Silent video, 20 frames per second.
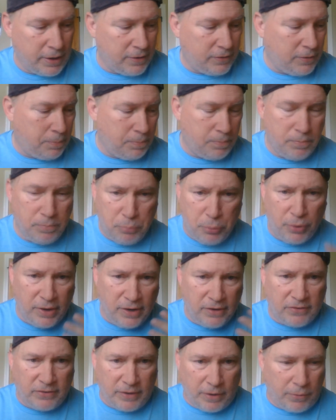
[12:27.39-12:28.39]
It's a
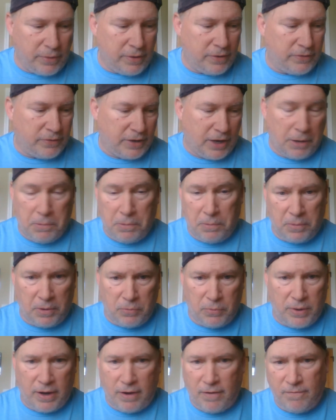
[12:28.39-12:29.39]
pretty serious game. I mean,
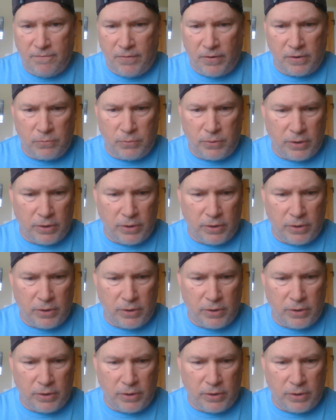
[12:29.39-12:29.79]
we have fun,